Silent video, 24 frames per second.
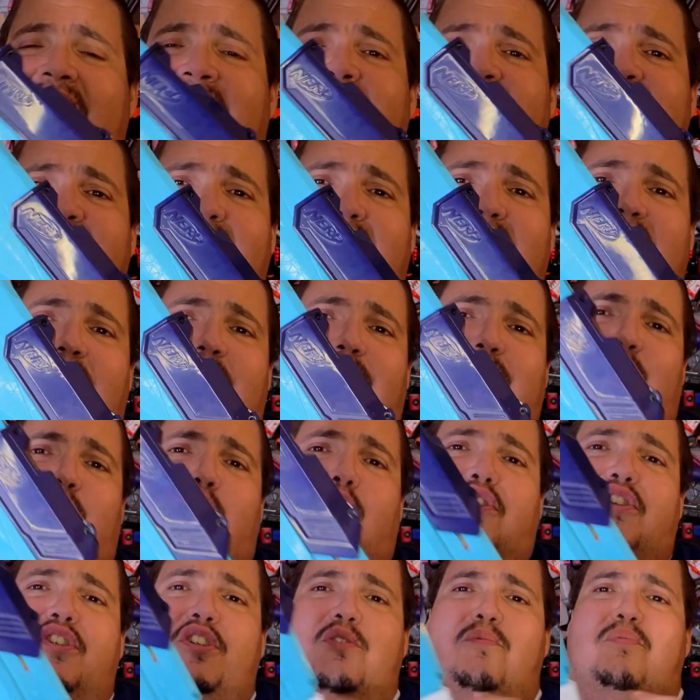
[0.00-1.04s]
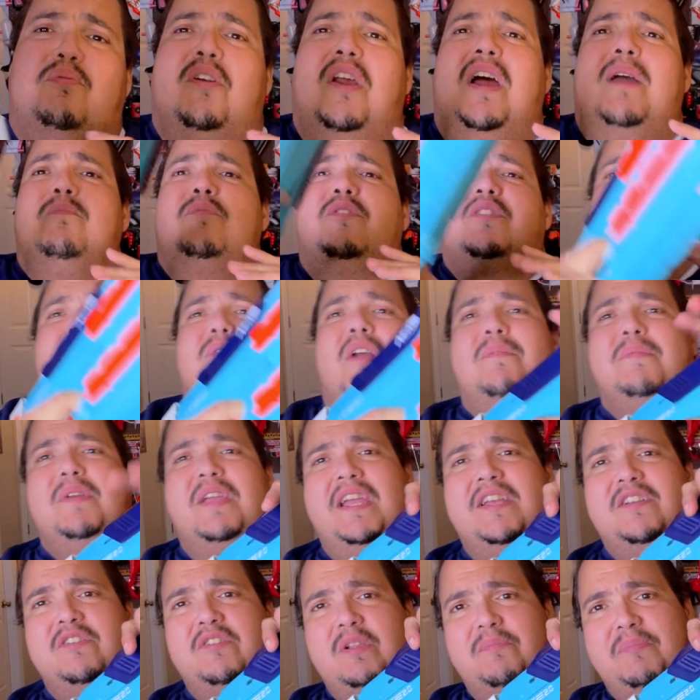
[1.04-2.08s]
Then, of course, you prime with the priming
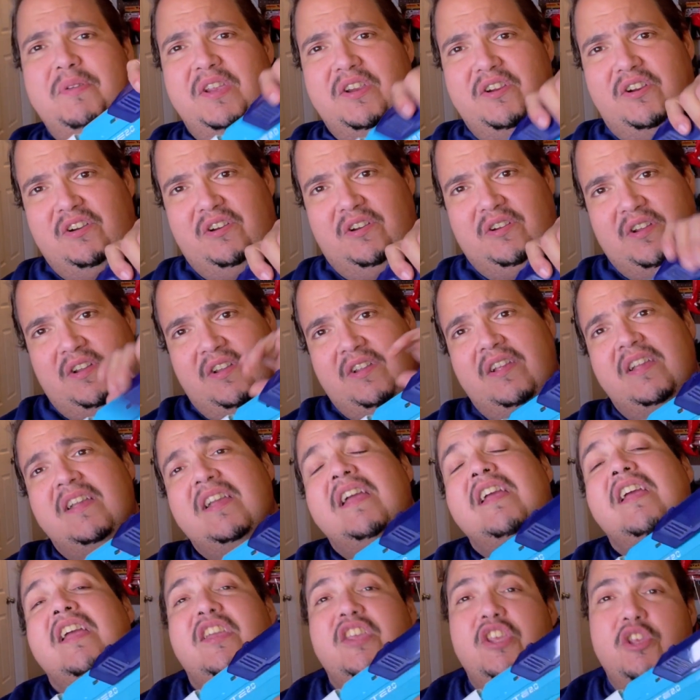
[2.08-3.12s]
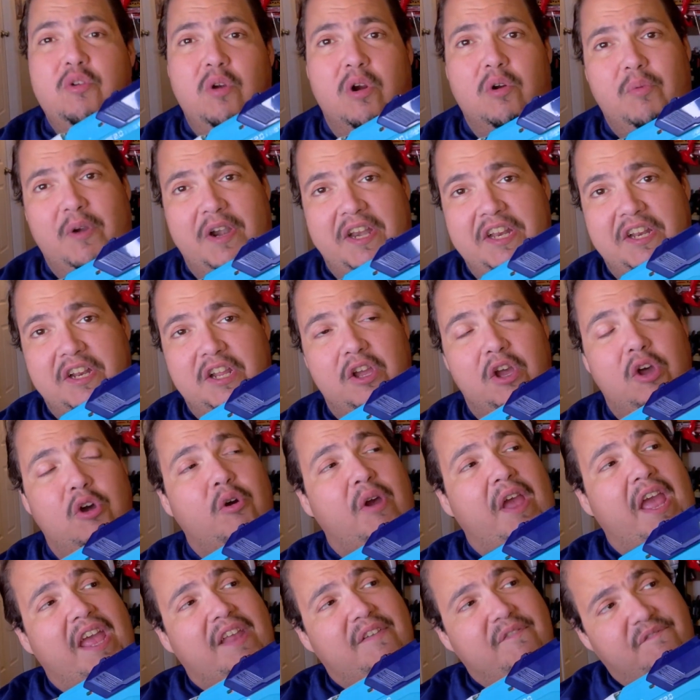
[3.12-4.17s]
handle up here. You're ready to
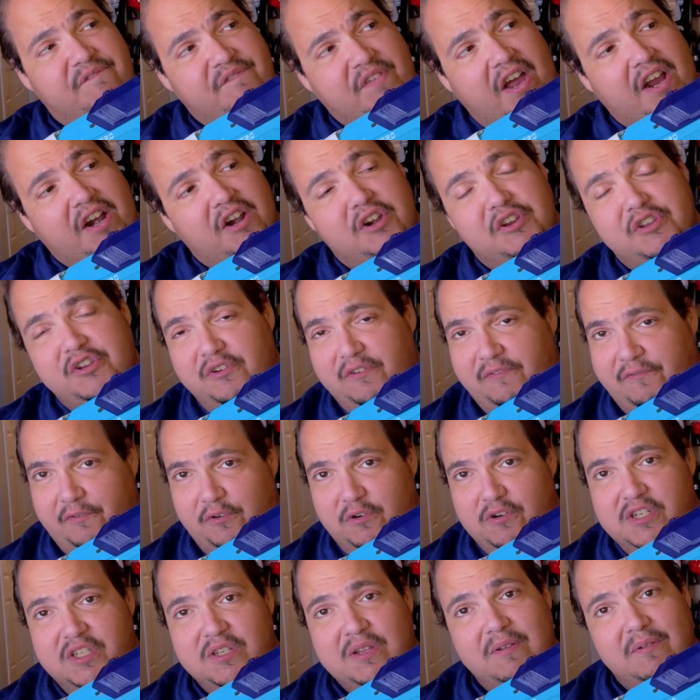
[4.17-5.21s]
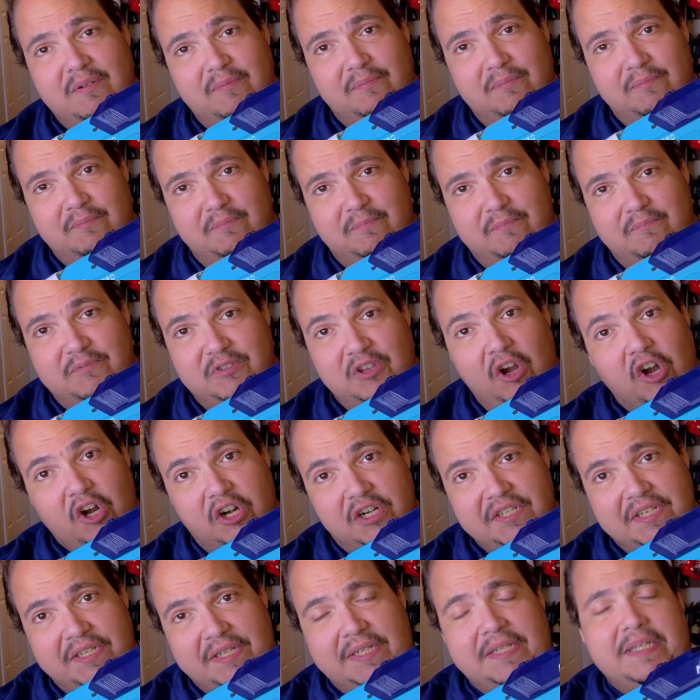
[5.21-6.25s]
go and fire your first
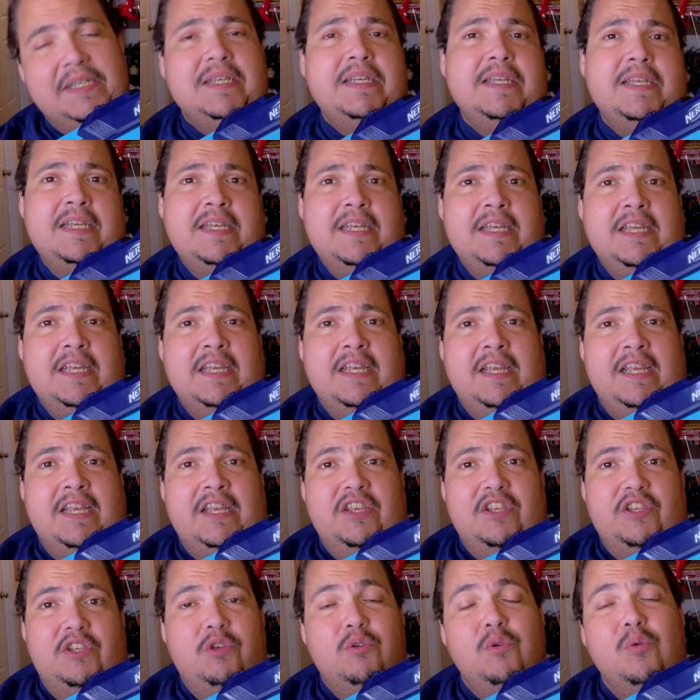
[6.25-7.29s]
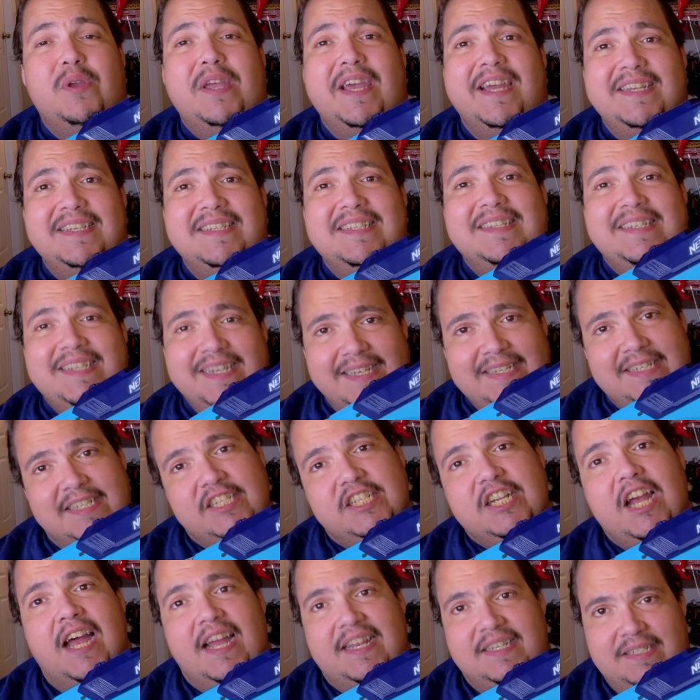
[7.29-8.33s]
dart. You get 6
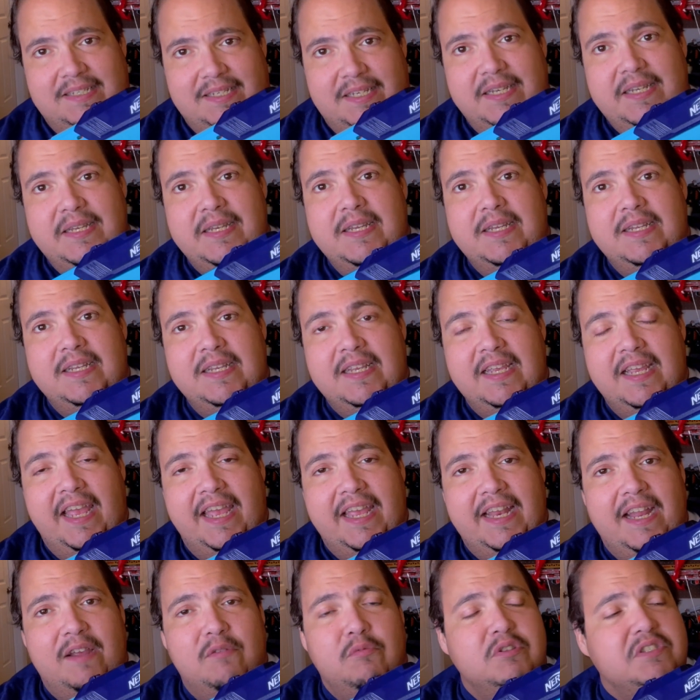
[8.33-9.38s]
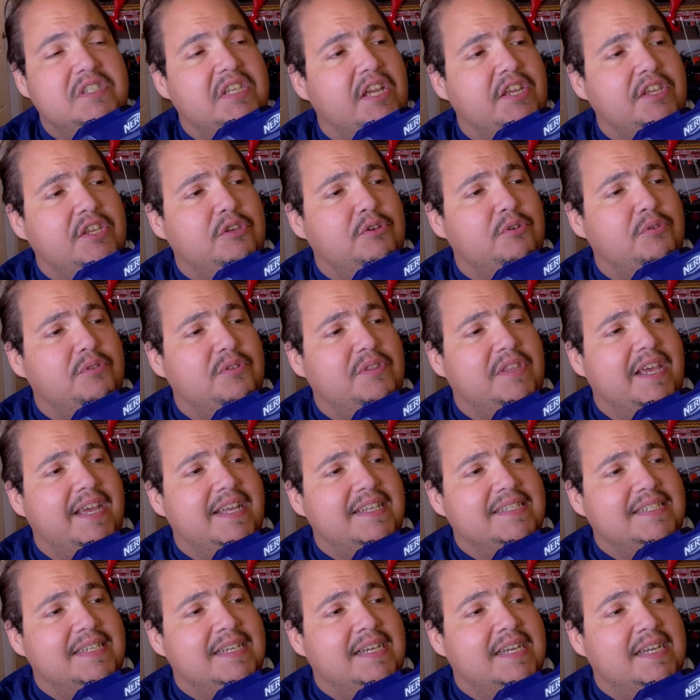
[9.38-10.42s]
shots, and I will tell you
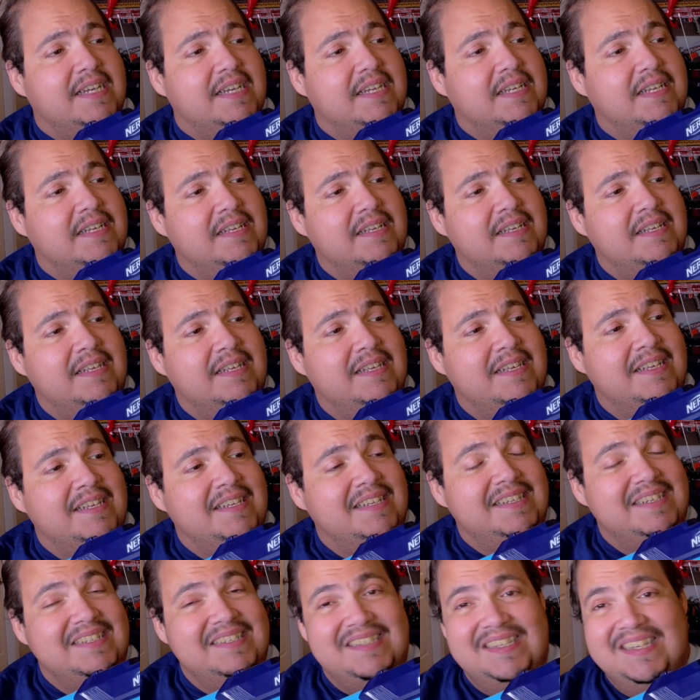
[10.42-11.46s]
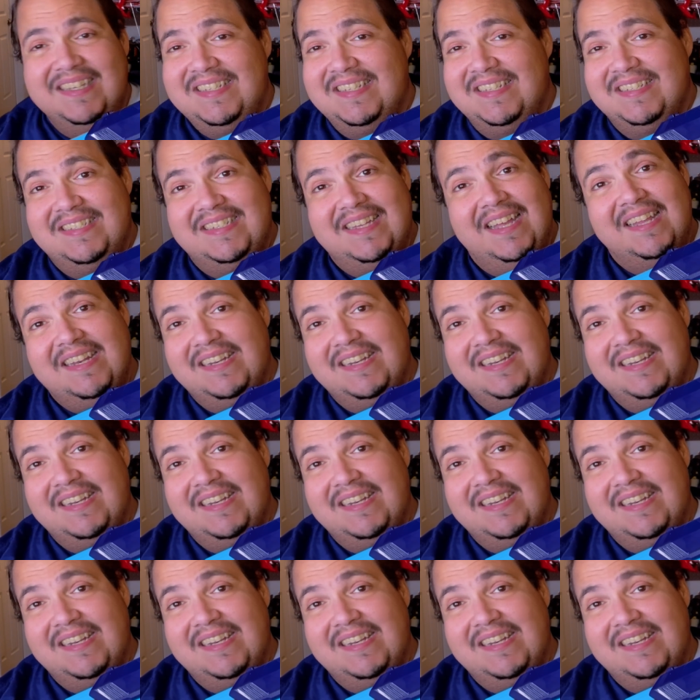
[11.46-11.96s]
that 6 is not